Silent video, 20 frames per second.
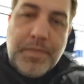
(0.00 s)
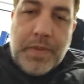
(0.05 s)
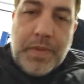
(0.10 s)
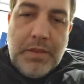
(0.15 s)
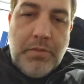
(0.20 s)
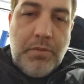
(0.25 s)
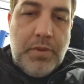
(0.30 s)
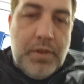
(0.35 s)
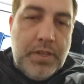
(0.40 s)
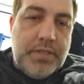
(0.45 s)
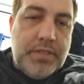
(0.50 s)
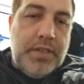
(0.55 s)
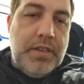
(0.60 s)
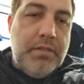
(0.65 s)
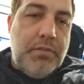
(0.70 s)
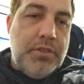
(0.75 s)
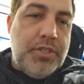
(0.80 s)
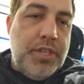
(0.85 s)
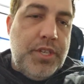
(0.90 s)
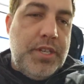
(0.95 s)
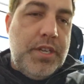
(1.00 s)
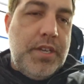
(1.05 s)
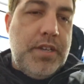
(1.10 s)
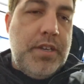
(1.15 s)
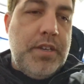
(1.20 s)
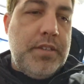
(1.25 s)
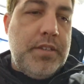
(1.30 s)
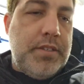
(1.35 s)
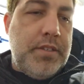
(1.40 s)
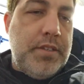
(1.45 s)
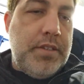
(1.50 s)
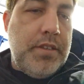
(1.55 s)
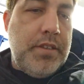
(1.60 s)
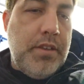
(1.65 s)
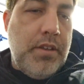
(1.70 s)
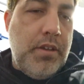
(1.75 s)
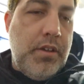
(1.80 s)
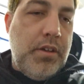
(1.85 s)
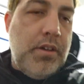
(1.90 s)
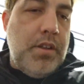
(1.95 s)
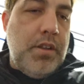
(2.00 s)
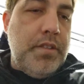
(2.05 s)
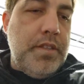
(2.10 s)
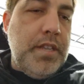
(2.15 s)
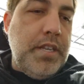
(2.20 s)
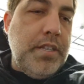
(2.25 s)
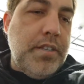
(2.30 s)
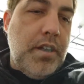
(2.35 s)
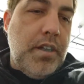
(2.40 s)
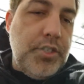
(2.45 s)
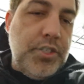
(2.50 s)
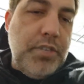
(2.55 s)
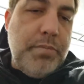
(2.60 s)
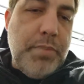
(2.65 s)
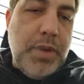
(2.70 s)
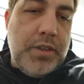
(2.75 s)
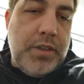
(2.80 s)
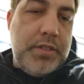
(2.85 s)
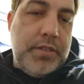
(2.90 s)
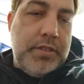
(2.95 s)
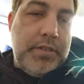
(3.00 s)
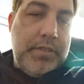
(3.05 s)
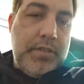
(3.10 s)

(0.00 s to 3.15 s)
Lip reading: And we're gonna see what she does on the Dodge shitbox.